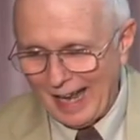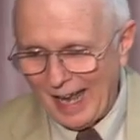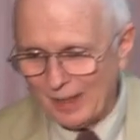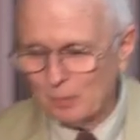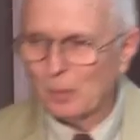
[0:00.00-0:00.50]

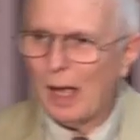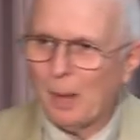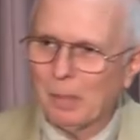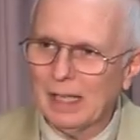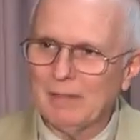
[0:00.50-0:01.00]
And I
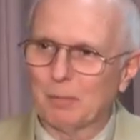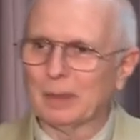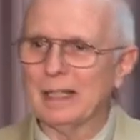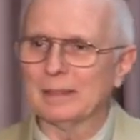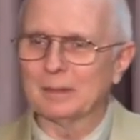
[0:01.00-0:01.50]
believe
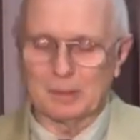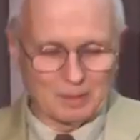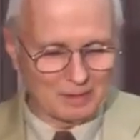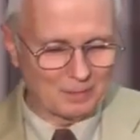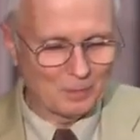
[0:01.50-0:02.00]
Brenton
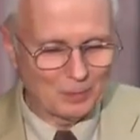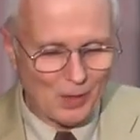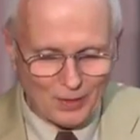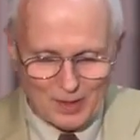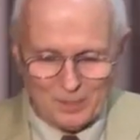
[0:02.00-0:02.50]

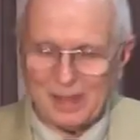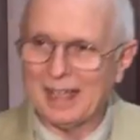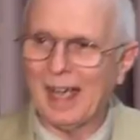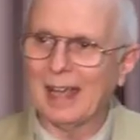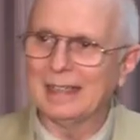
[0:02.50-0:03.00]
brought up
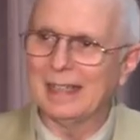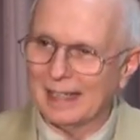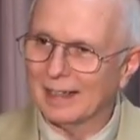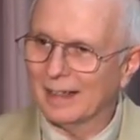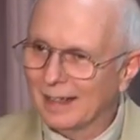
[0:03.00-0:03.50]
the
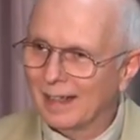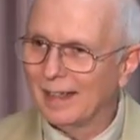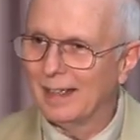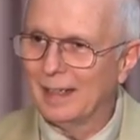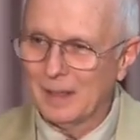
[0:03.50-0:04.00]
idea
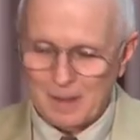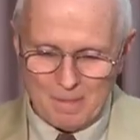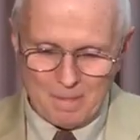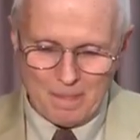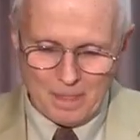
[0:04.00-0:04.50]

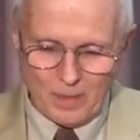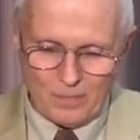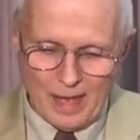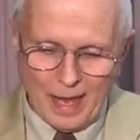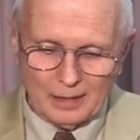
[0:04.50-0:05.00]

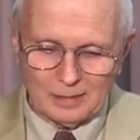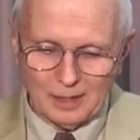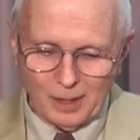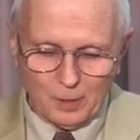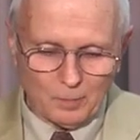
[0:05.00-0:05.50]
that
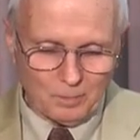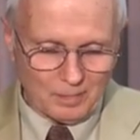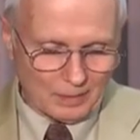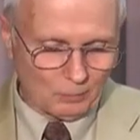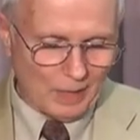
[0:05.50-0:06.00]
uh,
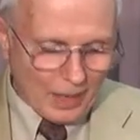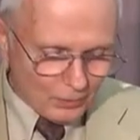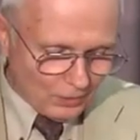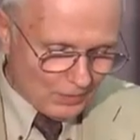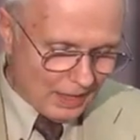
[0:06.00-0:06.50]

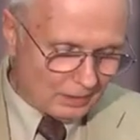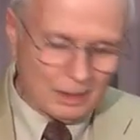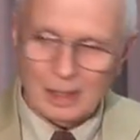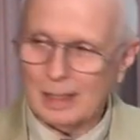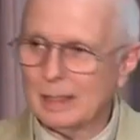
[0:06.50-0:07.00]
rather than
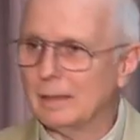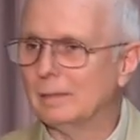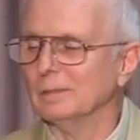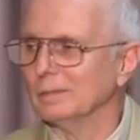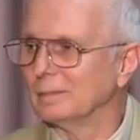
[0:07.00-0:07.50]
the
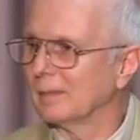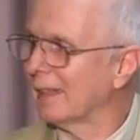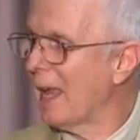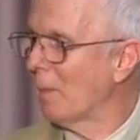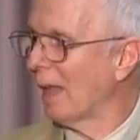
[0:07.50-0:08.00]

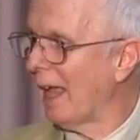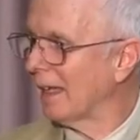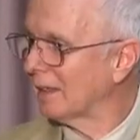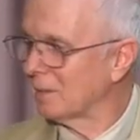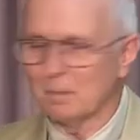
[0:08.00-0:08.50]
lamb
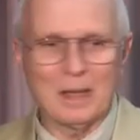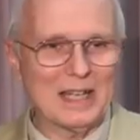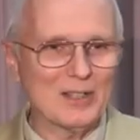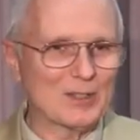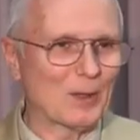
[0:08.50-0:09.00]
like
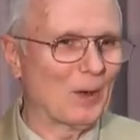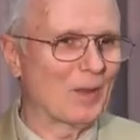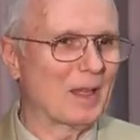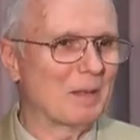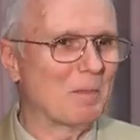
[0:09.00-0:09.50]
beast or
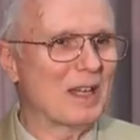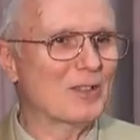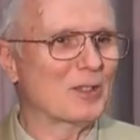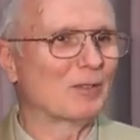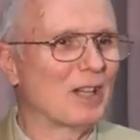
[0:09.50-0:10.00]
the
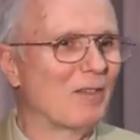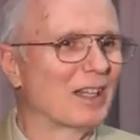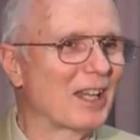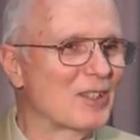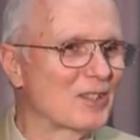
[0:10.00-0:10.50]
beast of
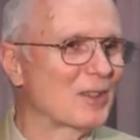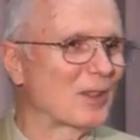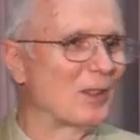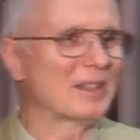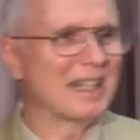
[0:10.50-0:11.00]
Revelation
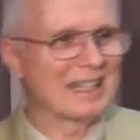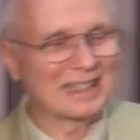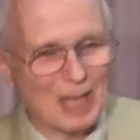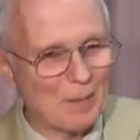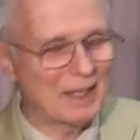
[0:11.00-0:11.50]
13
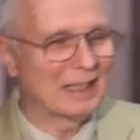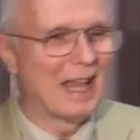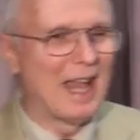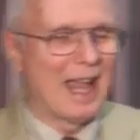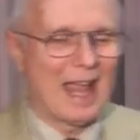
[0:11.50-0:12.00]
coming
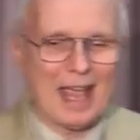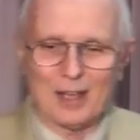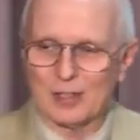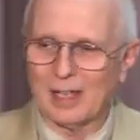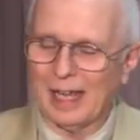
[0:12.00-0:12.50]

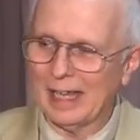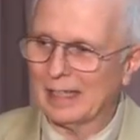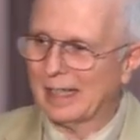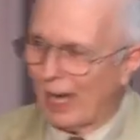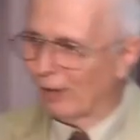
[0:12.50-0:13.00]
as a
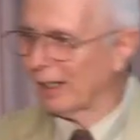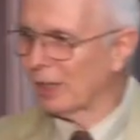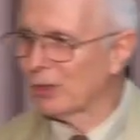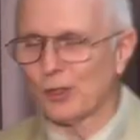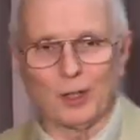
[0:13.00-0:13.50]

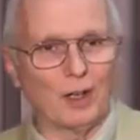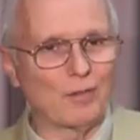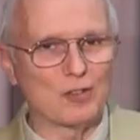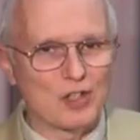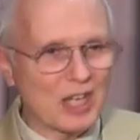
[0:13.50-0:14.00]
caricature
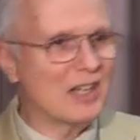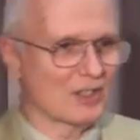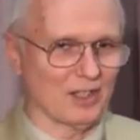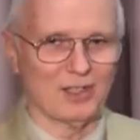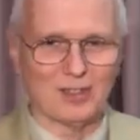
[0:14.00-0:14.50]
of
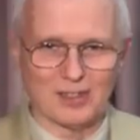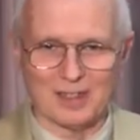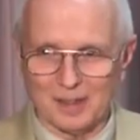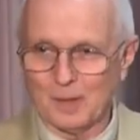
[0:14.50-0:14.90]
Jesus,